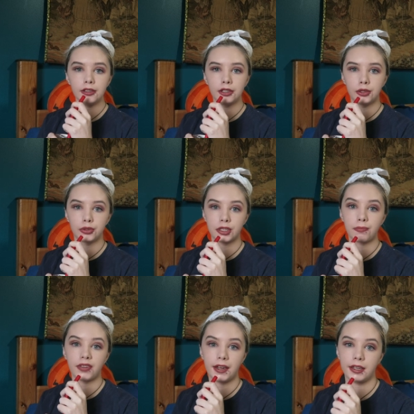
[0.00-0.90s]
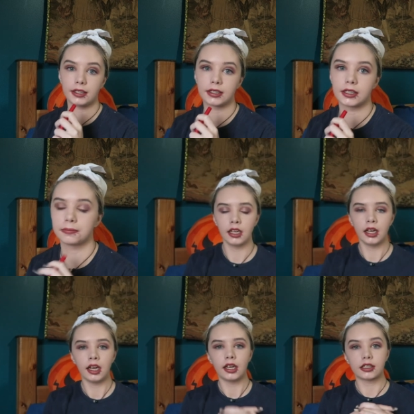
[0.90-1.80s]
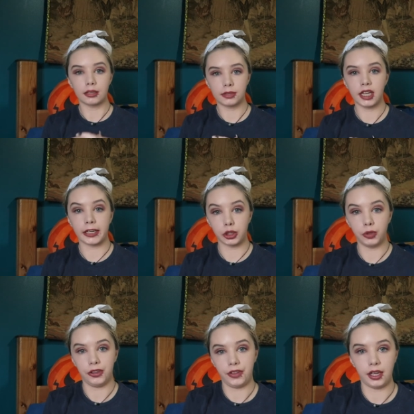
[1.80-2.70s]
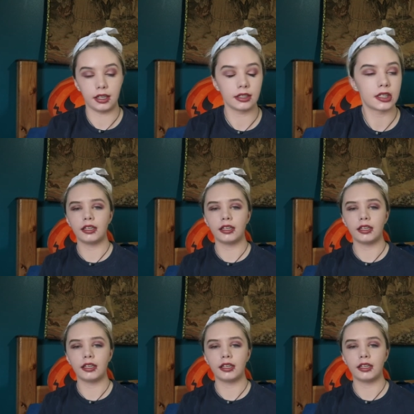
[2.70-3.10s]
do some things, some sexual things.